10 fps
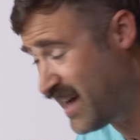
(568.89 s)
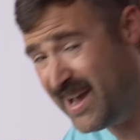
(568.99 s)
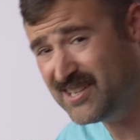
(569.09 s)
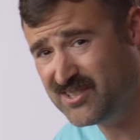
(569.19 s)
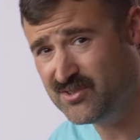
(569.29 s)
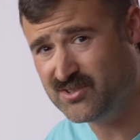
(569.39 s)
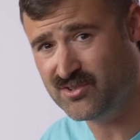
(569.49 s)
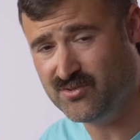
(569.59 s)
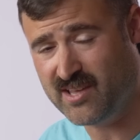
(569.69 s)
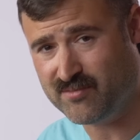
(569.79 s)
I actually used to
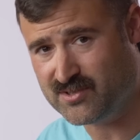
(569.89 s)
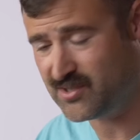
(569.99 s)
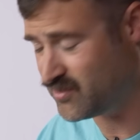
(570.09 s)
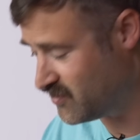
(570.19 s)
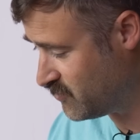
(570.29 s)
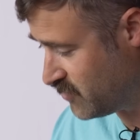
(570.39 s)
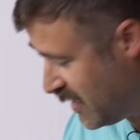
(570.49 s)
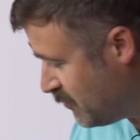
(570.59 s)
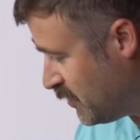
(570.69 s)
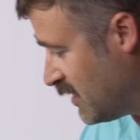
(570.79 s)
do that with just
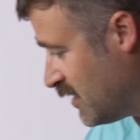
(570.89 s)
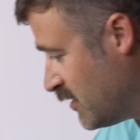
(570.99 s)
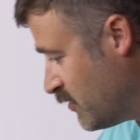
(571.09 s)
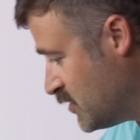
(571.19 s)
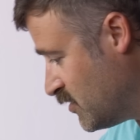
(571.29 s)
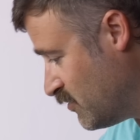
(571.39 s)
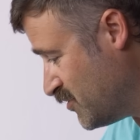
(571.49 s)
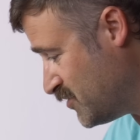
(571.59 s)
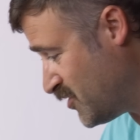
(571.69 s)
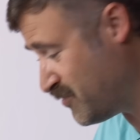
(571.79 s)
ramping on the original
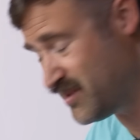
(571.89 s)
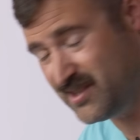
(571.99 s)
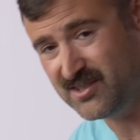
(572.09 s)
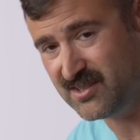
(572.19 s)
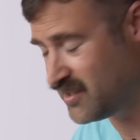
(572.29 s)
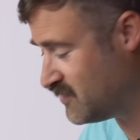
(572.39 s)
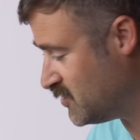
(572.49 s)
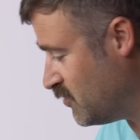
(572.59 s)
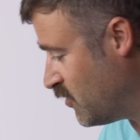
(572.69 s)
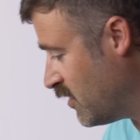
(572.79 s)
Wombtone, but this just gives
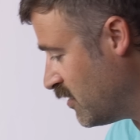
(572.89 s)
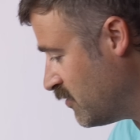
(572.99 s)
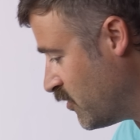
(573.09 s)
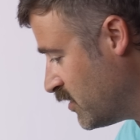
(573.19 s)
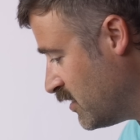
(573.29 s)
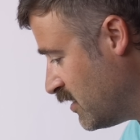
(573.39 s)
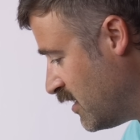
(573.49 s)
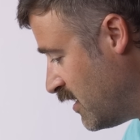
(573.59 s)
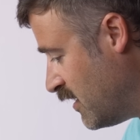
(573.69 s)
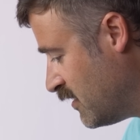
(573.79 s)
you more
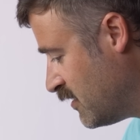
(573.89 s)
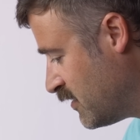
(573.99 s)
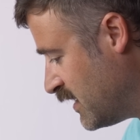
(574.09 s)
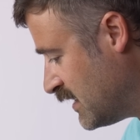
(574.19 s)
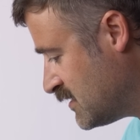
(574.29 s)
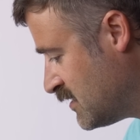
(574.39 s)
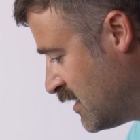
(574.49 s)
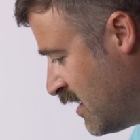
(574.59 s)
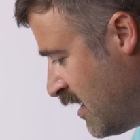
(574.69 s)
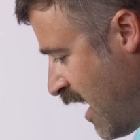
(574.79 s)
things.
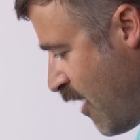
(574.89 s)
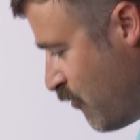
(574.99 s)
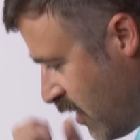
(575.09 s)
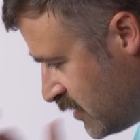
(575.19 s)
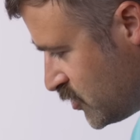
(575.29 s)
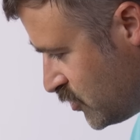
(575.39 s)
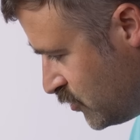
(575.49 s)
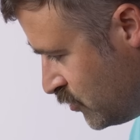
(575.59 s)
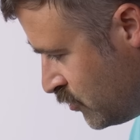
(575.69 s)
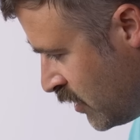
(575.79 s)
I want
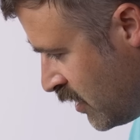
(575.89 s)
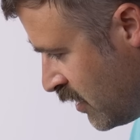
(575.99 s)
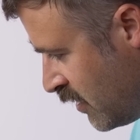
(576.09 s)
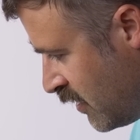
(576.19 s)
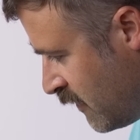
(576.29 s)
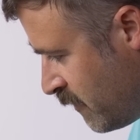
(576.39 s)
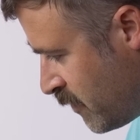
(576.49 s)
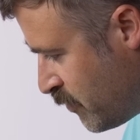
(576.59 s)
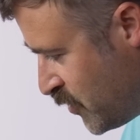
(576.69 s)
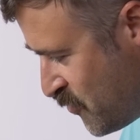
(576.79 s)
to
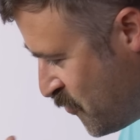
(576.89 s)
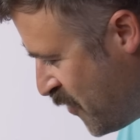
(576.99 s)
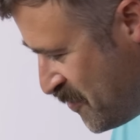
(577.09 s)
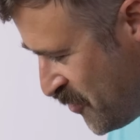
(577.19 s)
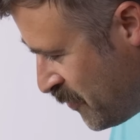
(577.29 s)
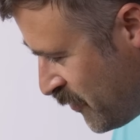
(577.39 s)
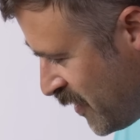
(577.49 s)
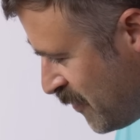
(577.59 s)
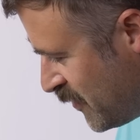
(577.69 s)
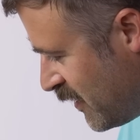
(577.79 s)
put one more
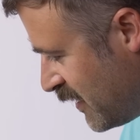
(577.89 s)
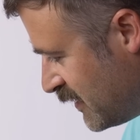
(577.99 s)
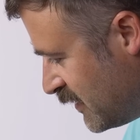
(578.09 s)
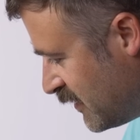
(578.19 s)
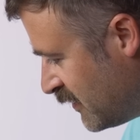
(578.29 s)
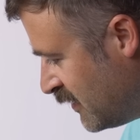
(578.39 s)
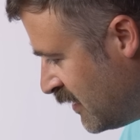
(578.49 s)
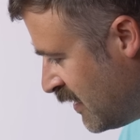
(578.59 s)
parameter on here.